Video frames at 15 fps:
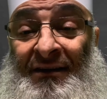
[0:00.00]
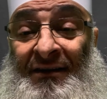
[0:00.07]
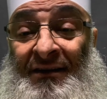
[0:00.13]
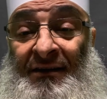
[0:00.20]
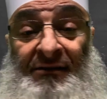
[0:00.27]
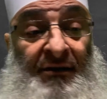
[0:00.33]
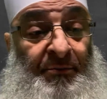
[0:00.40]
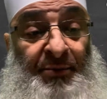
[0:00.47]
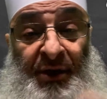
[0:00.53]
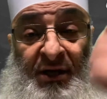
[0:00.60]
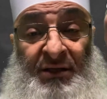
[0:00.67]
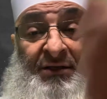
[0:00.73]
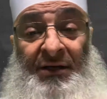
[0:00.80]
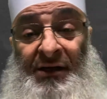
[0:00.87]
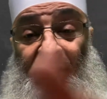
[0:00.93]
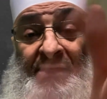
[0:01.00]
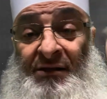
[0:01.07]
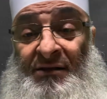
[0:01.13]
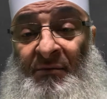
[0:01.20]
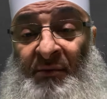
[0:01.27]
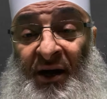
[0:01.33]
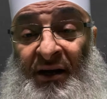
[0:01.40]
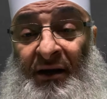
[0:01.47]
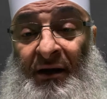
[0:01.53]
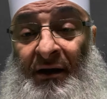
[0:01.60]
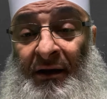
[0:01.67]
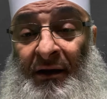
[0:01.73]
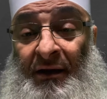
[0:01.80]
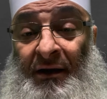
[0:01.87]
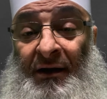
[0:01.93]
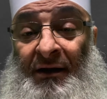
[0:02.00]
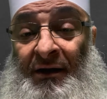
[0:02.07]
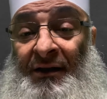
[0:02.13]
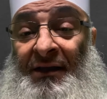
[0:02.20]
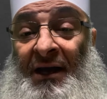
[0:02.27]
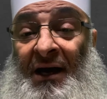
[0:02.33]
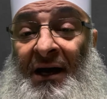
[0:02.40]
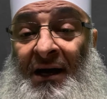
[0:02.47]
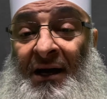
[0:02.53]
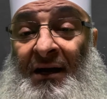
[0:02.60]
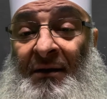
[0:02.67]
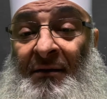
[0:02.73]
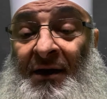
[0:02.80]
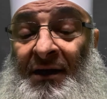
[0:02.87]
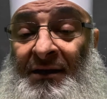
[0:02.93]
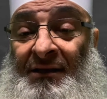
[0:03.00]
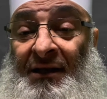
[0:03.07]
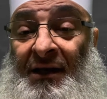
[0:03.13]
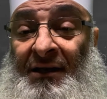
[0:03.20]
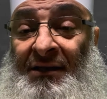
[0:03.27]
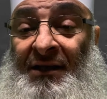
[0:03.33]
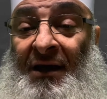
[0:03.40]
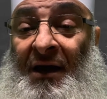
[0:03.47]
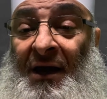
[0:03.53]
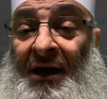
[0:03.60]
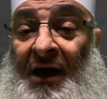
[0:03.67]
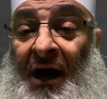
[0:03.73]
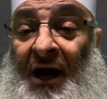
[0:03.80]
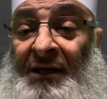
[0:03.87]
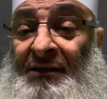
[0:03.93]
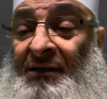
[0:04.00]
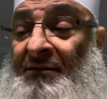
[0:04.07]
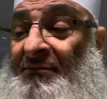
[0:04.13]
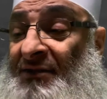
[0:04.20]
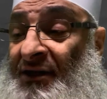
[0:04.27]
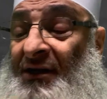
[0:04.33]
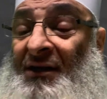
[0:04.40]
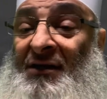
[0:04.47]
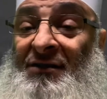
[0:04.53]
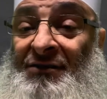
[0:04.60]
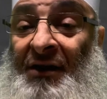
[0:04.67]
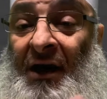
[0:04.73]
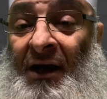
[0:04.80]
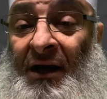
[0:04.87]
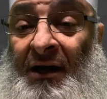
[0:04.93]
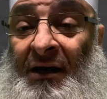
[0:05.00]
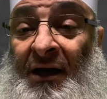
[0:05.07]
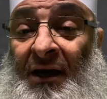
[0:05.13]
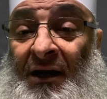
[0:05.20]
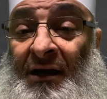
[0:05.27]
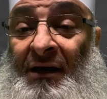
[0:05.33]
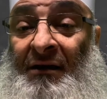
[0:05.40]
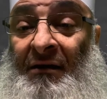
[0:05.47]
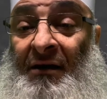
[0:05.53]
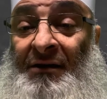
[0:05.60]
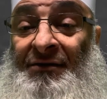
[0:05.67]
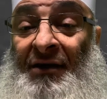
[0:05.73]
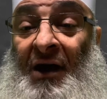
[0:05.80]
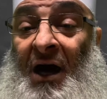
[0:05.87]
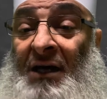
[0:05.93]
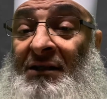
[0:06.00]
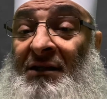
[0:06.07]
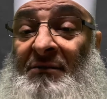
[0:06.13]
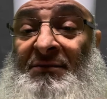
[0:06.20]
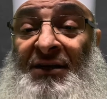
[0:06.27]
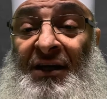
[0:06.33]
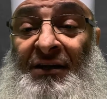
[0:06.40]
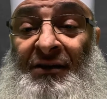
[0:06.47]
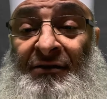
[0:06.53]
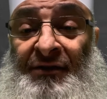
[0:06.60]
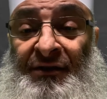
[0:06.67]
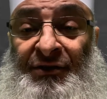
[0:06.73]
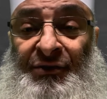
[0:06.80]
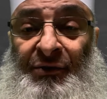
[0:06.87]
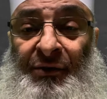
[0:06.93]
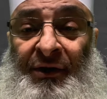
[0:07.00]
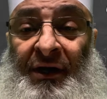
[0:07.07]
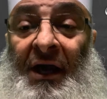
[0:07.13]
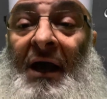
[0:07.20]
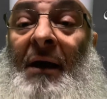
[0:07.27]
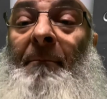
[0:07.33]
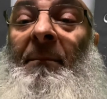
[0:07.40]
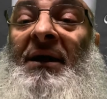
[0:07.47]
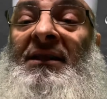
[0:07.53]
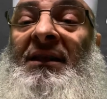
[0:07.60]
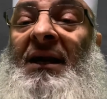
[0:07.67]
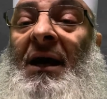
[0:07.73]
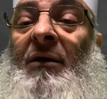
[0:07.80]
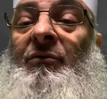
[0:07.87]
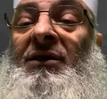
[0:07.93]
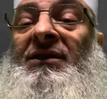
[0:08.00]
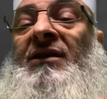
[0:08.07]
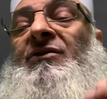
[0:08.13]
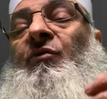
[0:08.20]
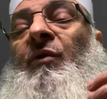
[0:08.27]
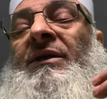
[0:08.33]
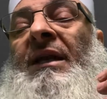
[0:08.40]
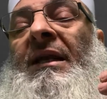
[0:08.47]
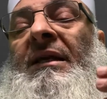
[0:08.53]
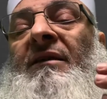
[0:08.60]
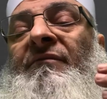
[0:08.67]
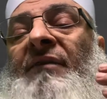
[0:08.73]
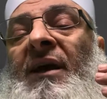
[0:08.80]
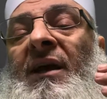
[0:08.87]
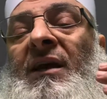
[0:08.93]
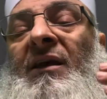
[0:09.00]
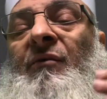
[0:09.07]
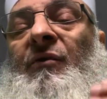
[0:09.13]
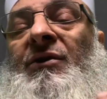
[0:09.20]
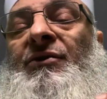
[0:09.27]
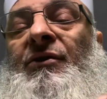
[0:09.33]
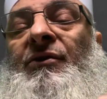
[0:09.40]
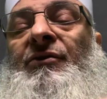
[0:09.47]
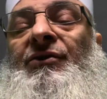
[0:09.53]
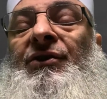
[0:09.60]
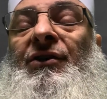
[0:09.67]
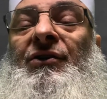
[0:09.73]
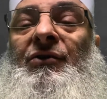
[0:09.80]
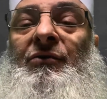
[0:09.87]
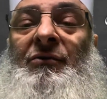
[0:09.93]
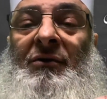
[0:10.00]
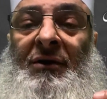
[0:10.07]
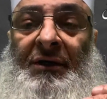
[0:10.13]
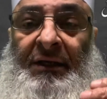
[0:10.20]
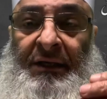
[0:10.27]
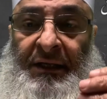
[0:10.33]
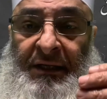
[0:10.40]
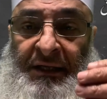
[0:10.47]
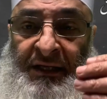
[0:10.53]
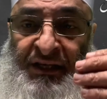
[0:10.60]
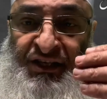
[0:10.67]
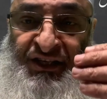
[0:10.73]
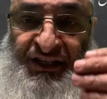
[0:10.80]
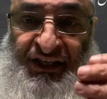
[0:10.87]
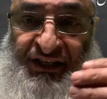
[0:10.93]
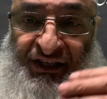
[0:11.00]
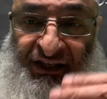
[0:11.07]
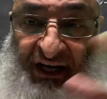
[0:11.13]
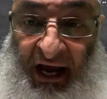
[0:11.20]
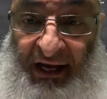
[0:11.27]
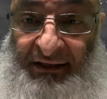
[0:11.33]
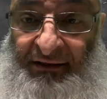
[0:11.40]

The price, here is the money. The items, here are the items, end of the story. But now he doesn't want to leave. He wants to continue the chit chat.